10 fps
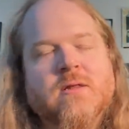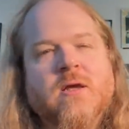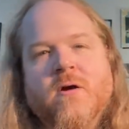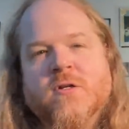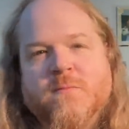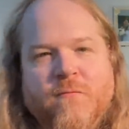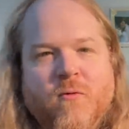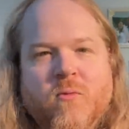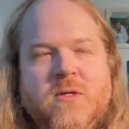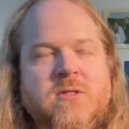in the artist
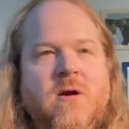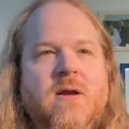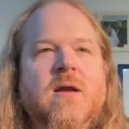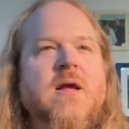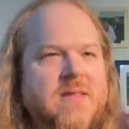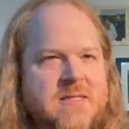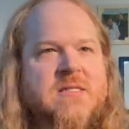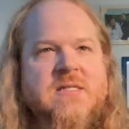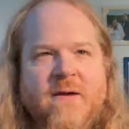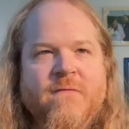before we started.
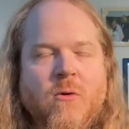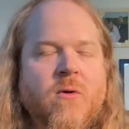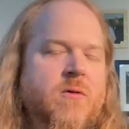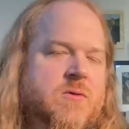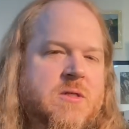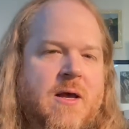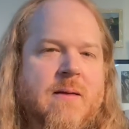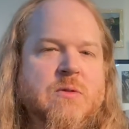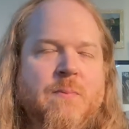This is definitely one of those times.